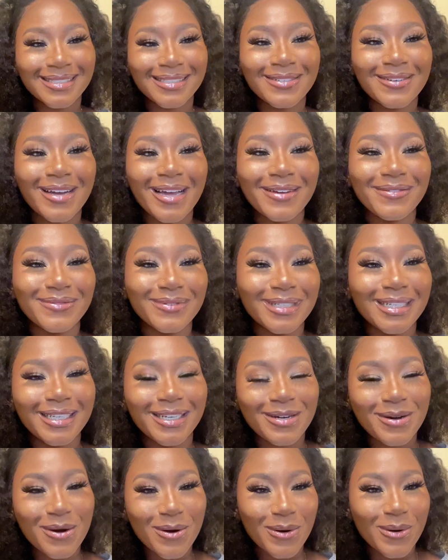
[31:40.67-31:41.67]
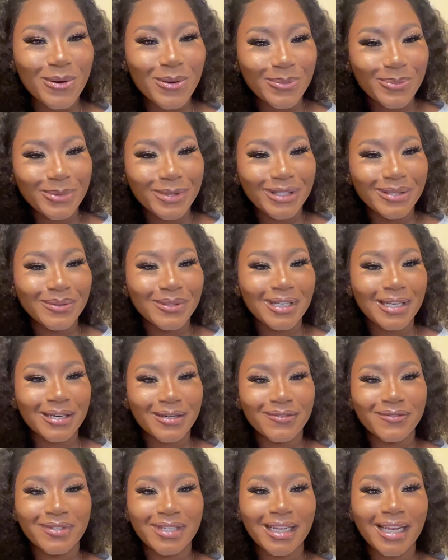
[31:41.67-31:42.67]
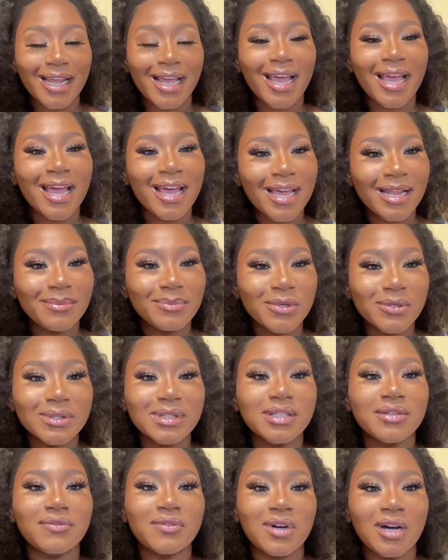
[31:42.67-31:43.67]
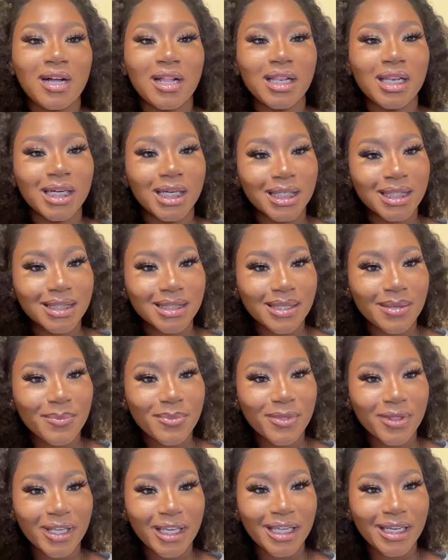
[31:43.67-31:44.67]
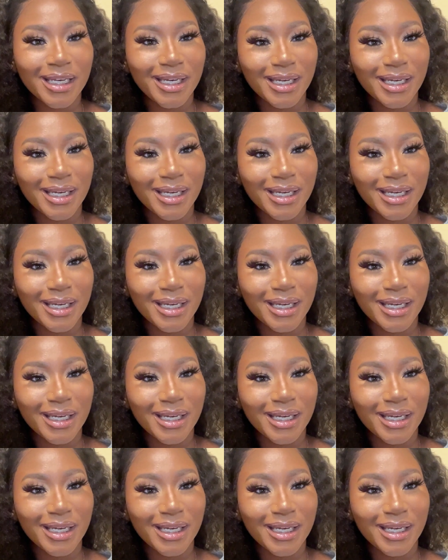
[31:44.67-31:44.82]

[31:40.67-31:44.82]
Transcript: so I really hope you loved it and most of all learned something